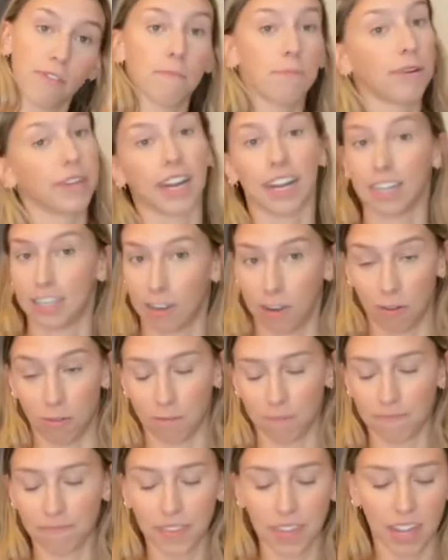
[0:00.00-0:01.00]
but I don't.
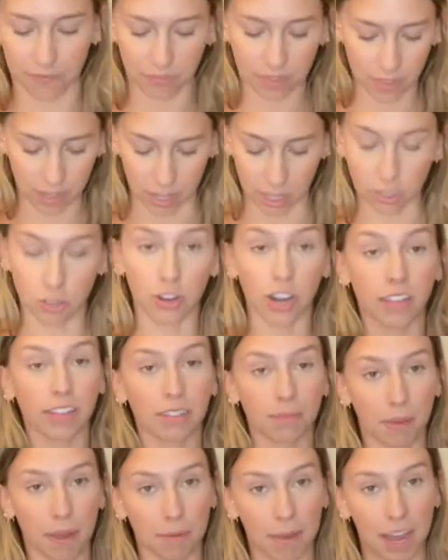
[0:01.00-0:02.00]
Let's try this
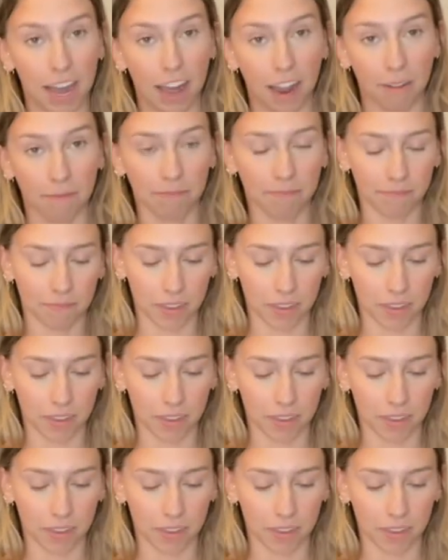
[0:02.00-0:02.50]
baby on.